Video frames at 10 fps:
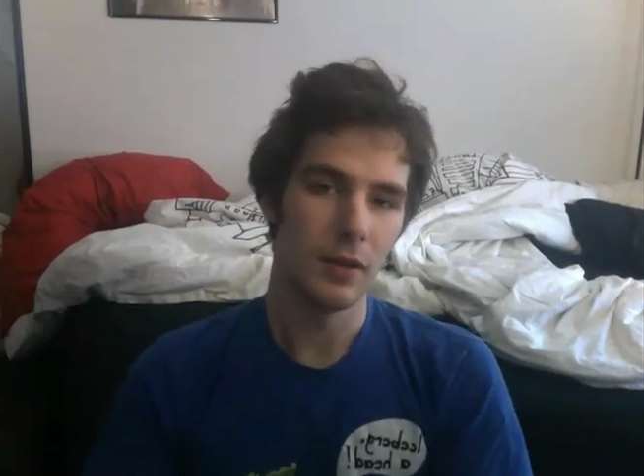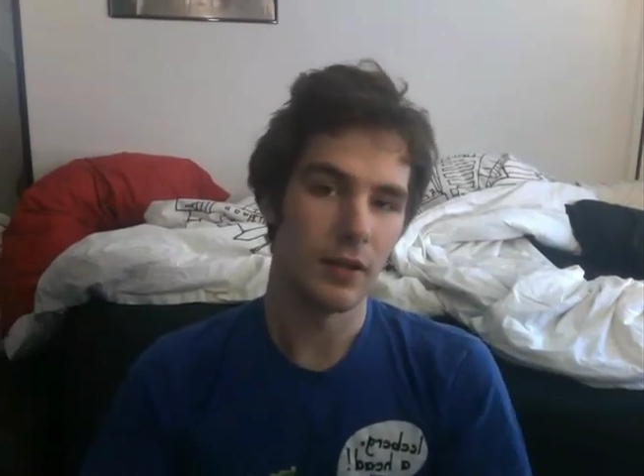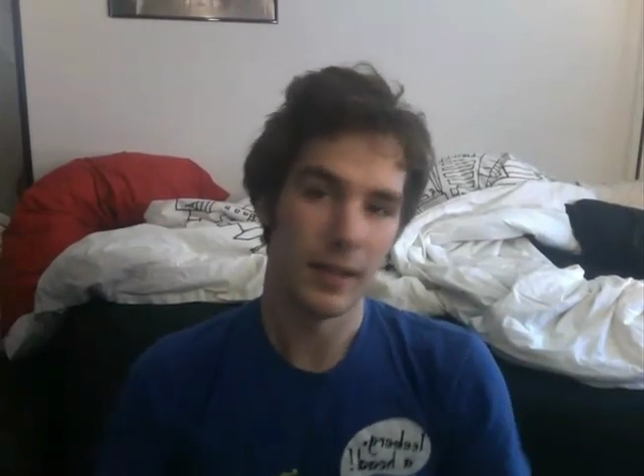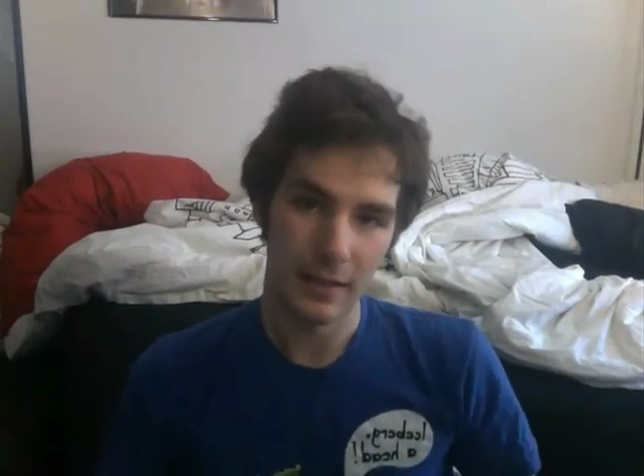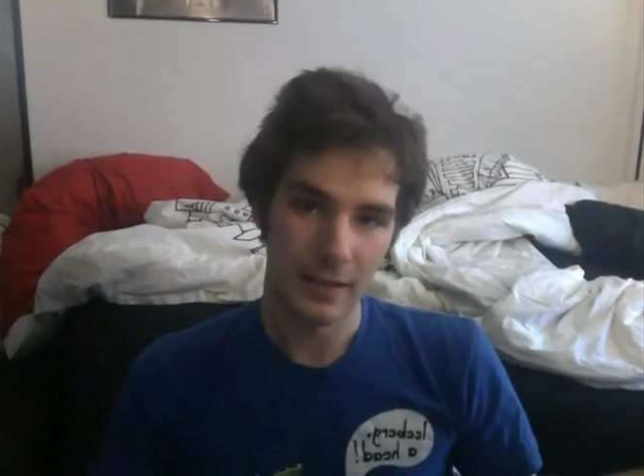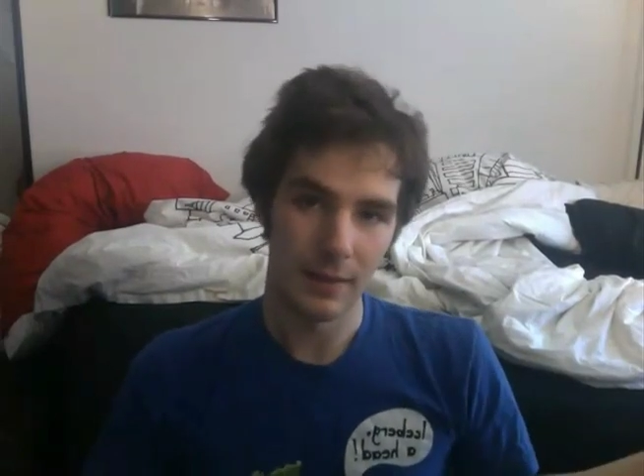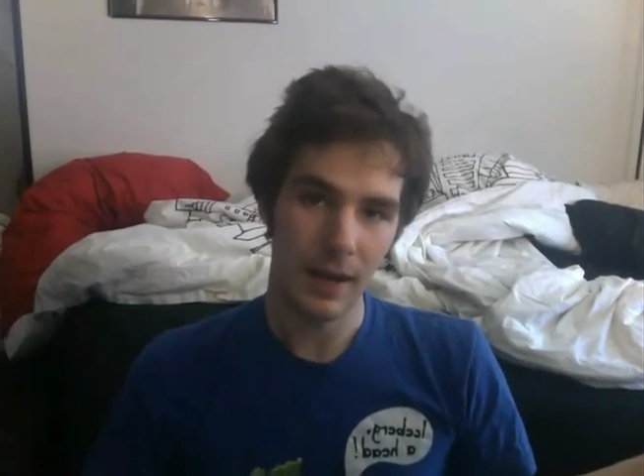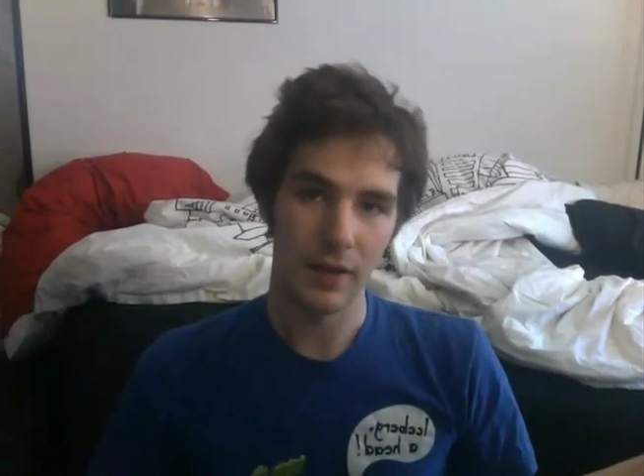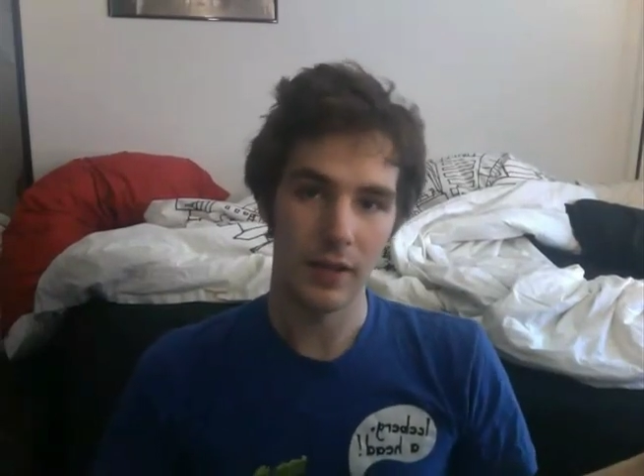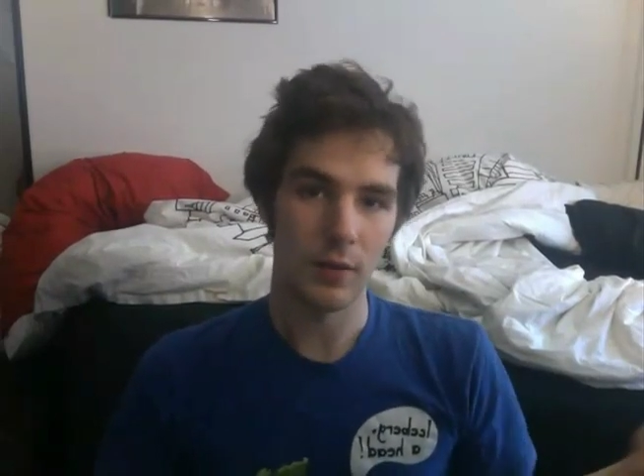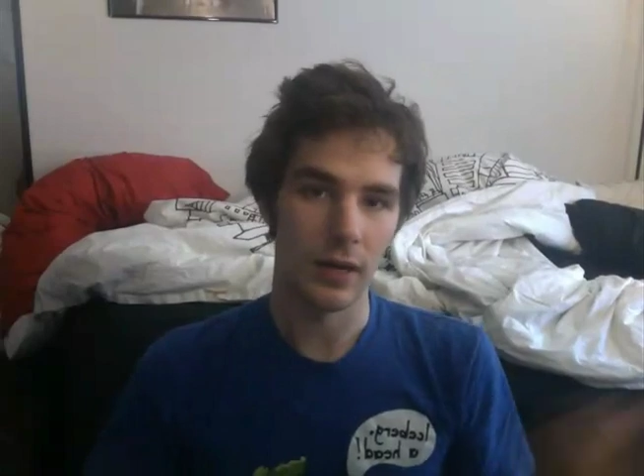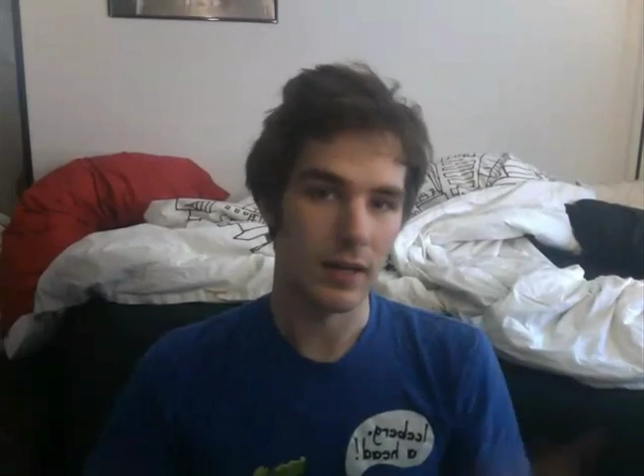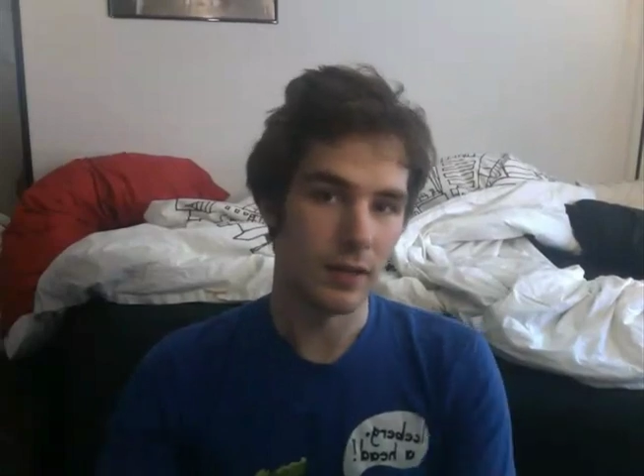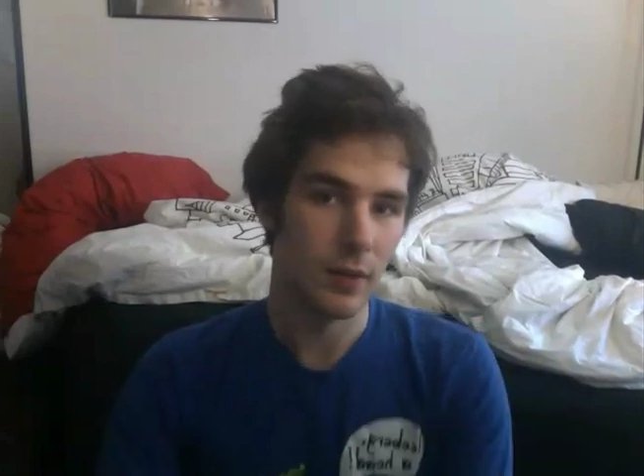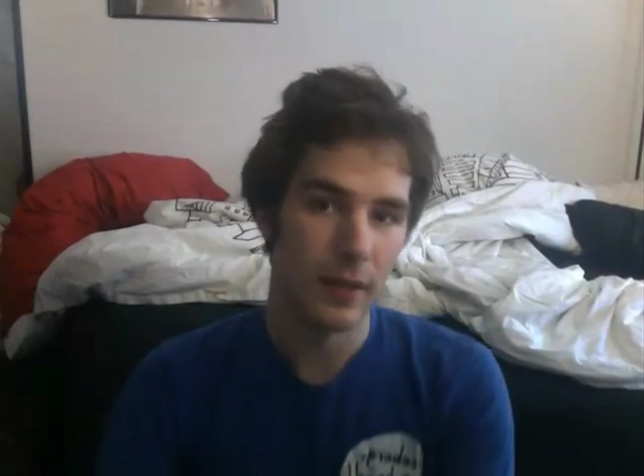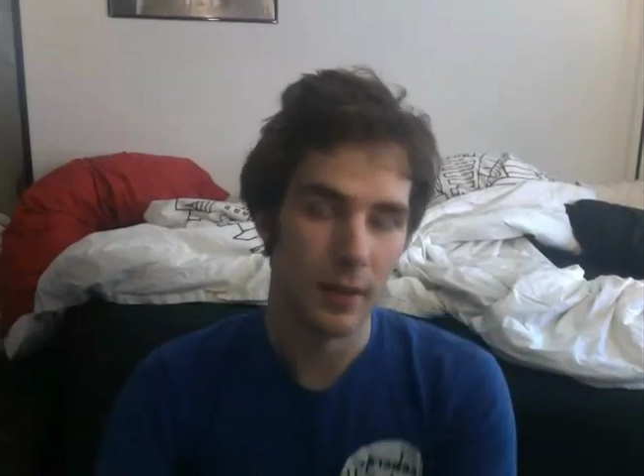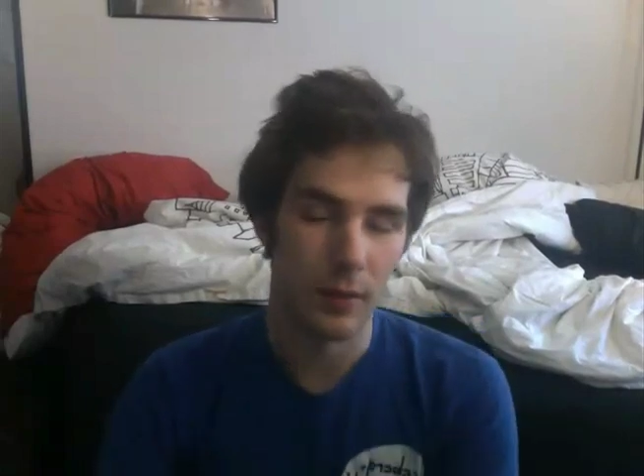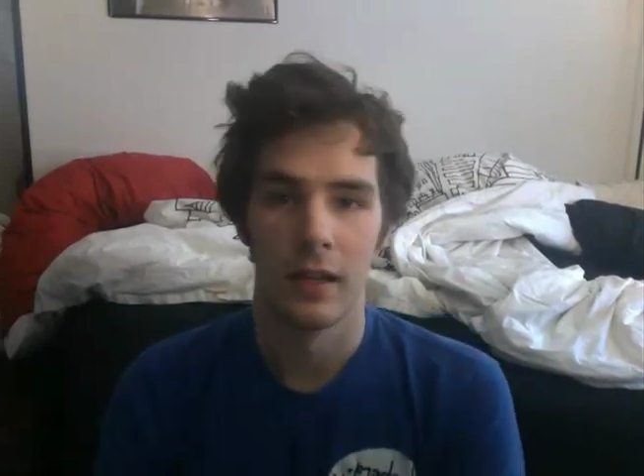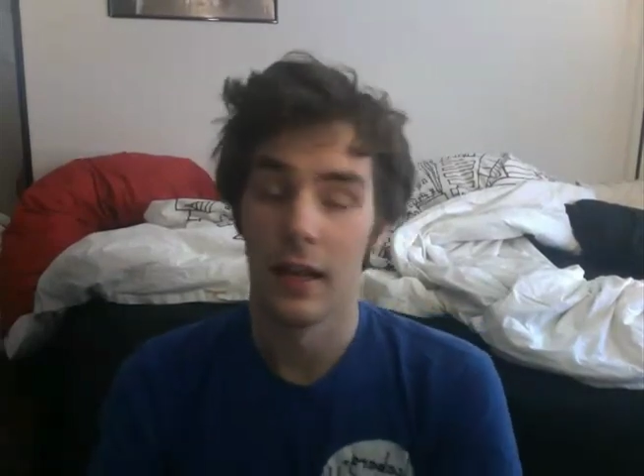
I didn't send them out anywhere. I didn't do anything with them.